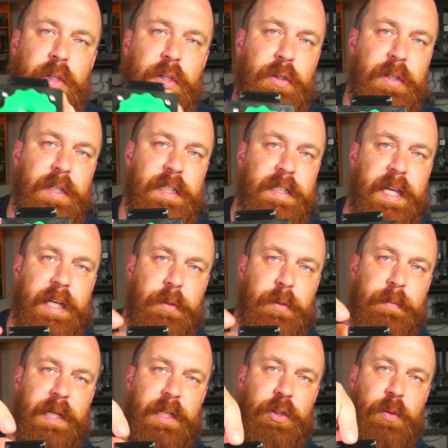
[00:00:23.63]
You can take your
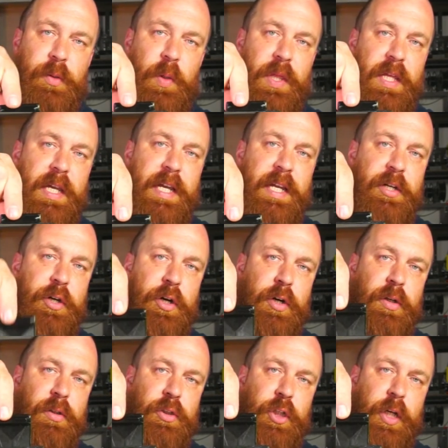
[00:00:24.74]
picture with the
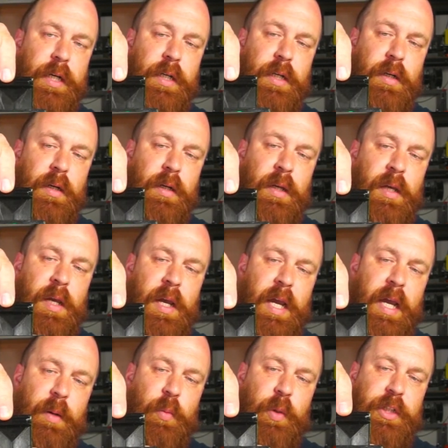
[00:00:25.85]
internal shutter,
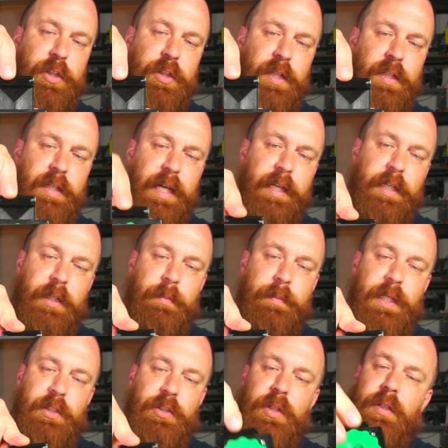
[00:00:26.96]
and when you're done taking your
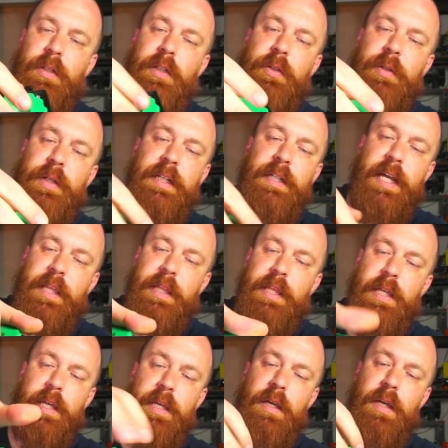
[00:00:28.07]
picture, you can take
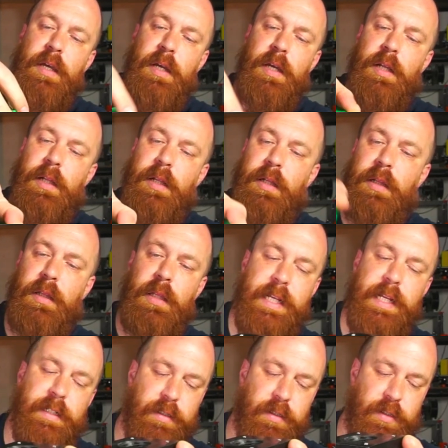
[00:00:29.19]
the
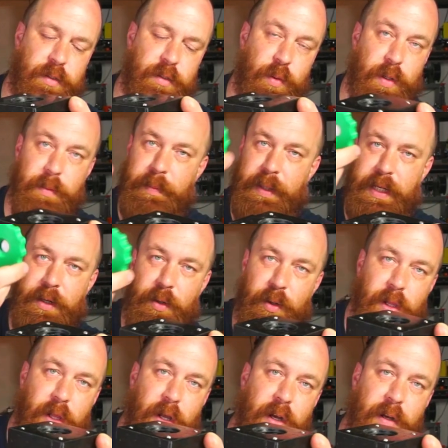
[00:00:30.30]
lens or
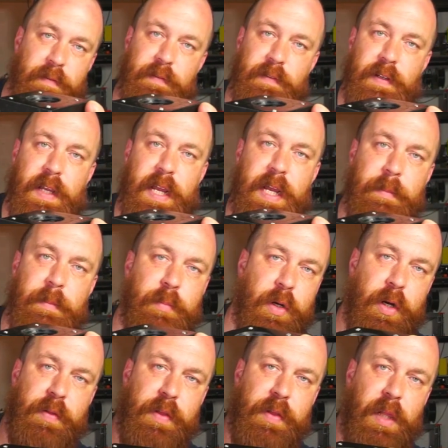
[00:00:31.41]
pinhole off and put
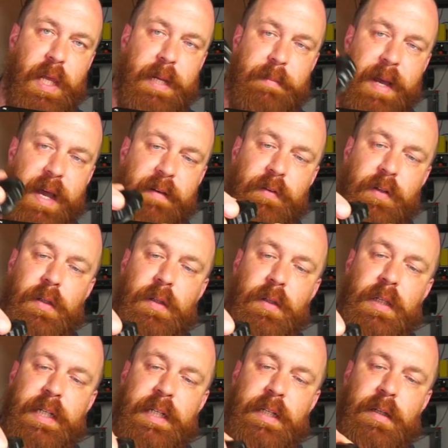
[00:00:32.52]
on the light baffle lid.